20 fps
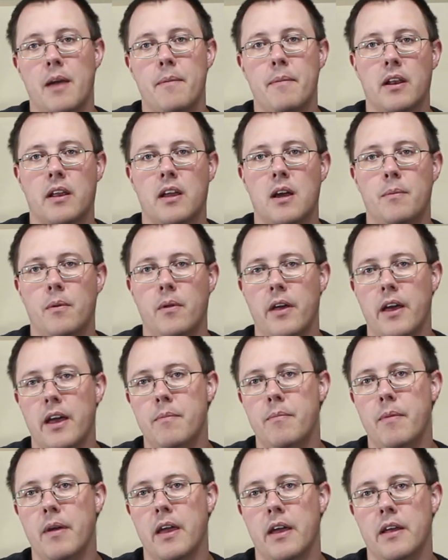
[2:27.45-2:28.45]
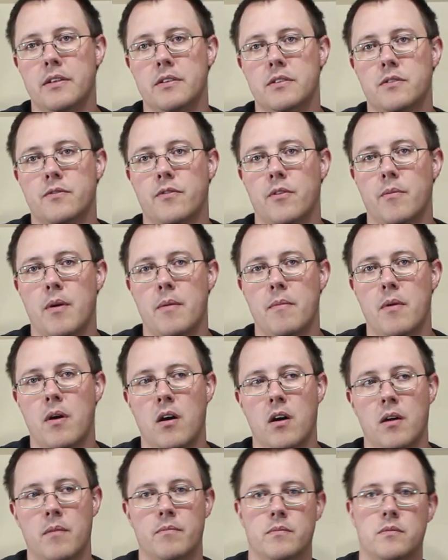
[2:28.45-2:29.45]
I made a couple headbands for my
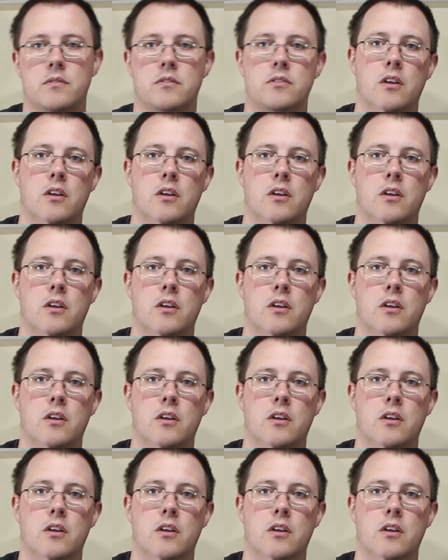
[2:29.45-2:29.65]
mom